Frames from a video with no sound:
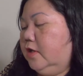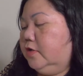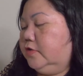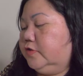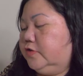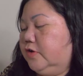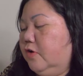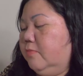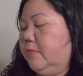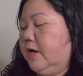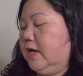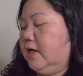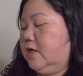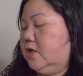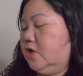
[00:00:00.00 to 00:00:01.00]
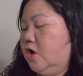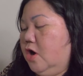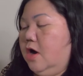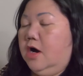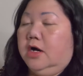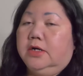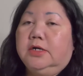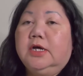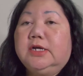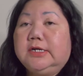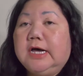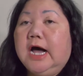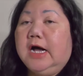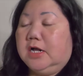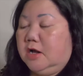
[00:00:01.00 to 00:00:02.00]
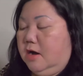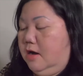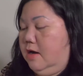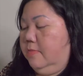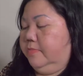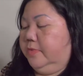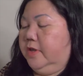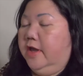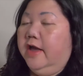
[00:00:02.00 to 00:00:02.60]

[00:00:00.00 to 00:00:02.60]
somacon.com.